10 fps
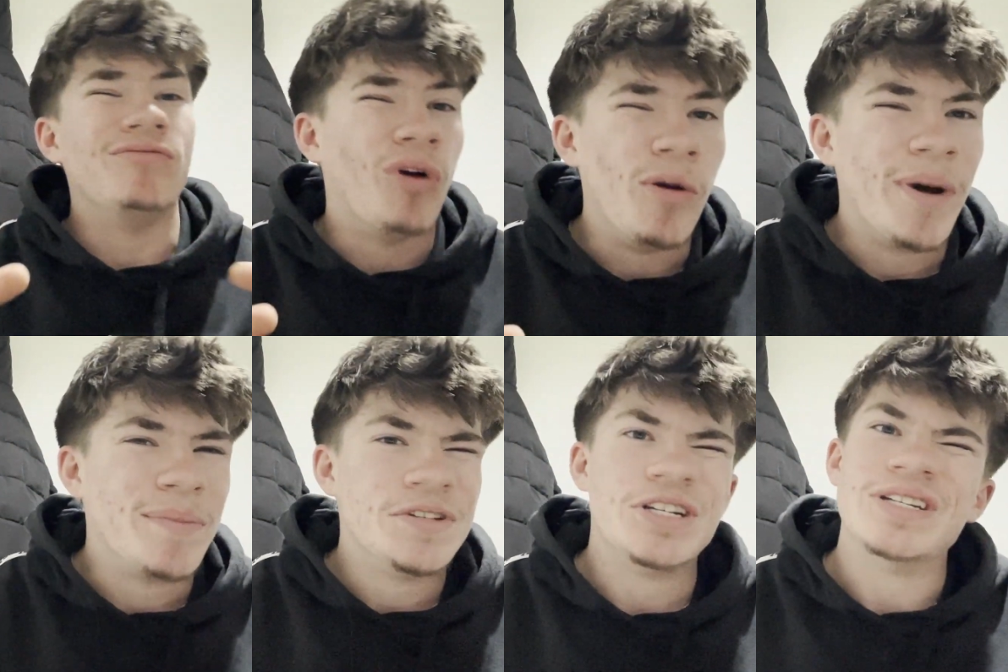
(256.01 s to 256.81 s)
Right back
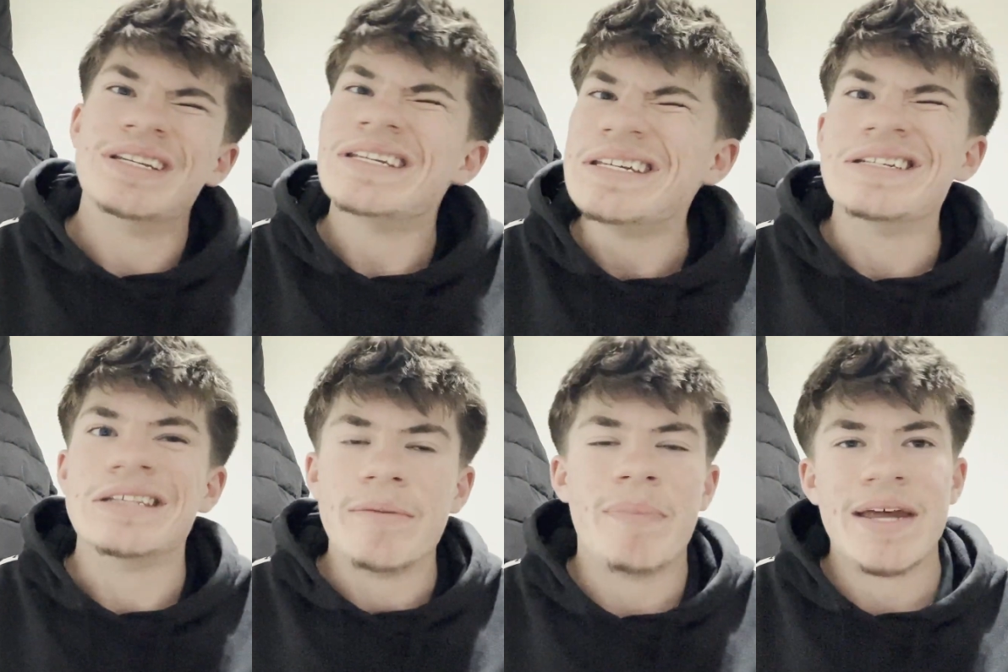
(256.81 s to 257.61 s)
position isn't
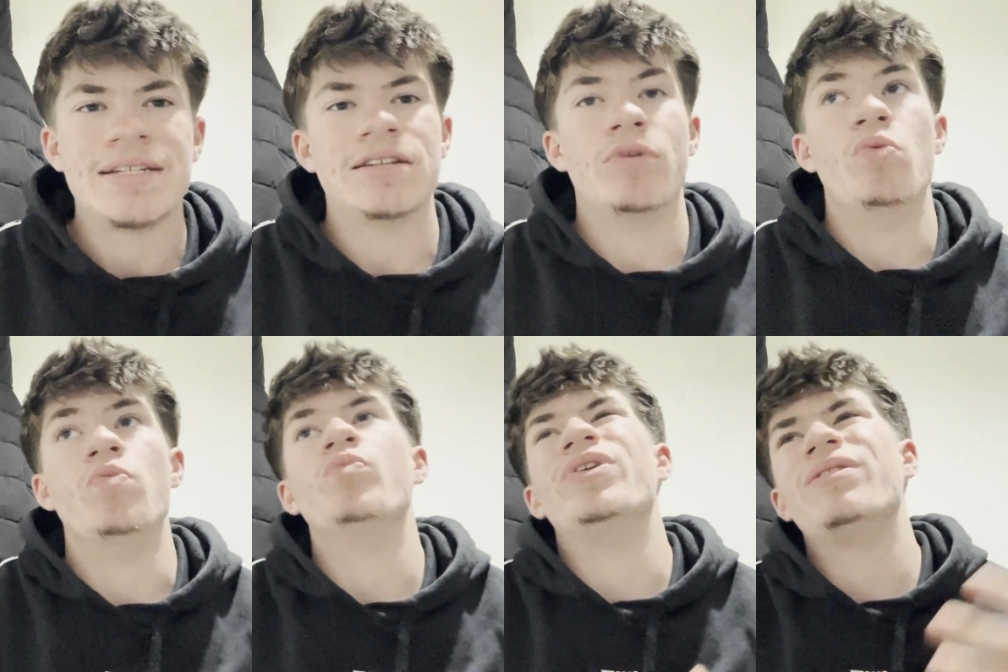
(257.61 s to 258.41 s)
the best at the
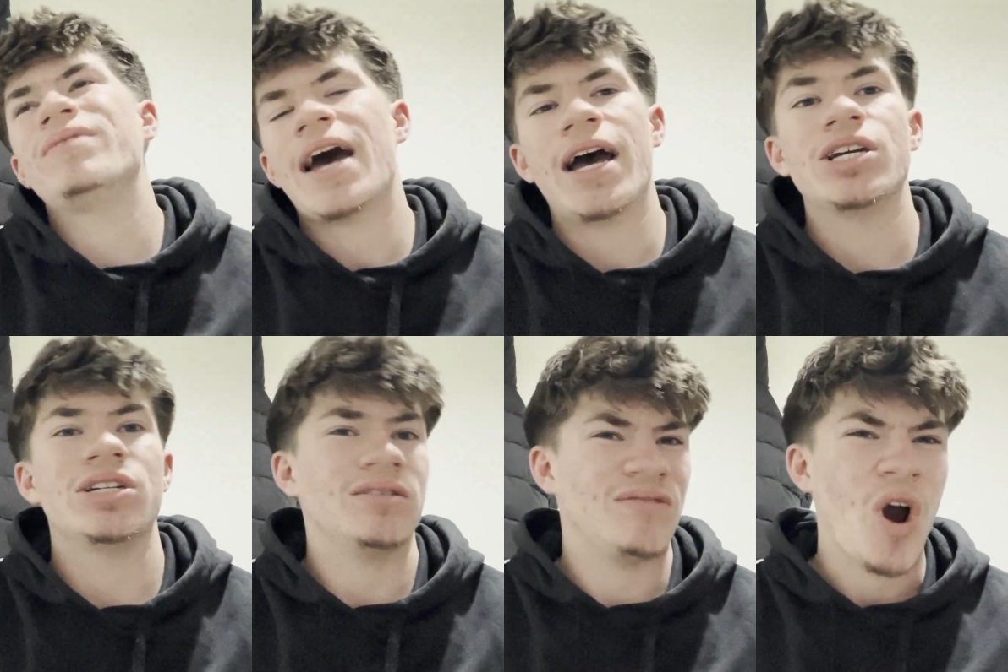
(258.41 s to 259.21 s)
moment with Cash